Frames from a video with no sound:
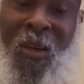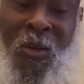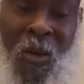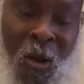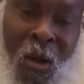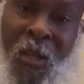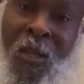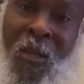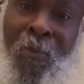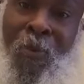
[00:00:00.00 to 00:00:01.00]

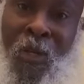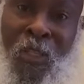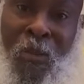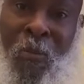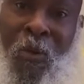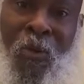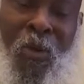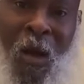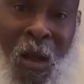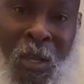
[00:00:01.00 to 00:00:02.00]
calling their principal,
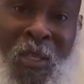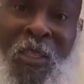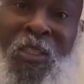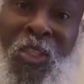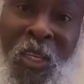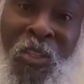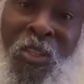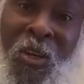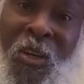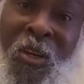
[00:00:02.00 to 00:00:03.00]
calling the
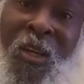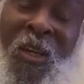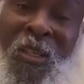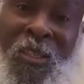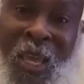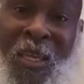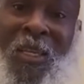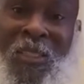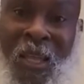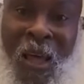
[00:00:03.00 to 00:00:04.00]
teacher,
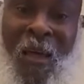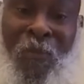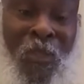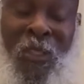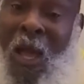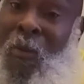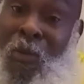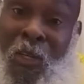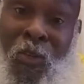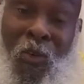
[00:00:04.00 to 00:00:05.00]
taking time, because now we
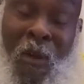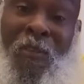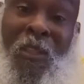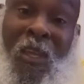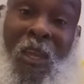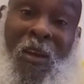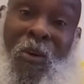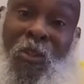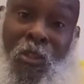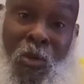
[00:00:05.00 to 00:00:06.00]
can do everything
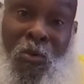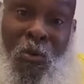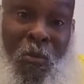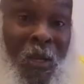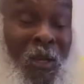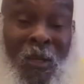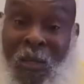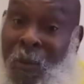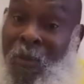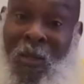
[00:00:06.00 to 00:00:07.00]
on Zoom.
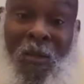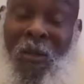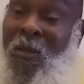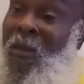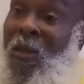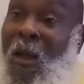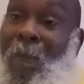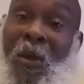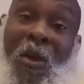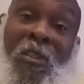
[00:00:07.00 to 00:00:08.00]
I mean, a
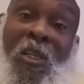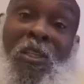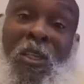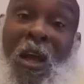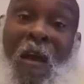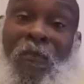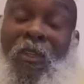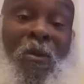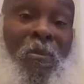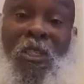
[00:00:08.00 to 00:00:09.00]
parent-teacher conference
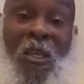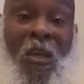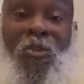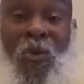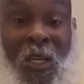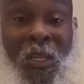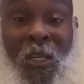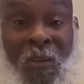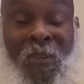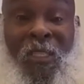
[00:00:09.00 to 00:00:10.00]
can be scheduled any
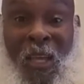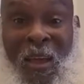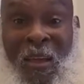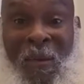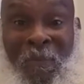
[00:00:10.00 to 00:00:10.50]
given time.